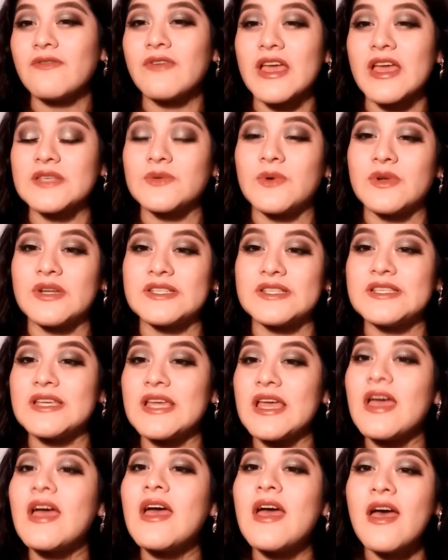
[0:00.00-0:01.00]
If you guys want to
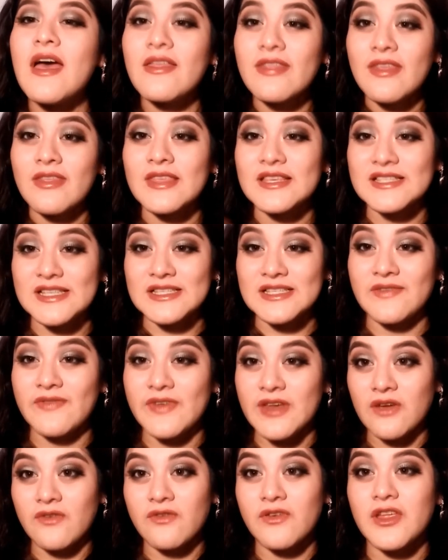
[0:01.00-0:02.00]
see it, then this is the
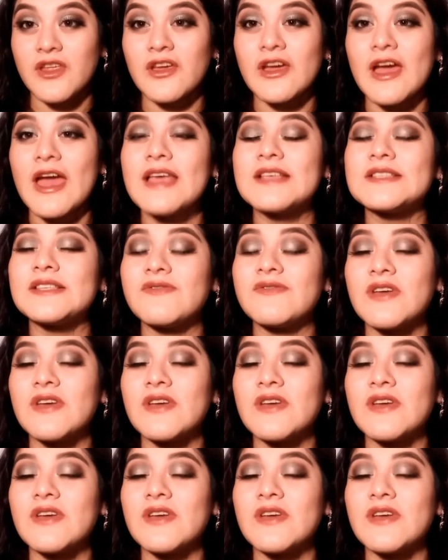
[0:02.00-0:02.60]
video for you guys.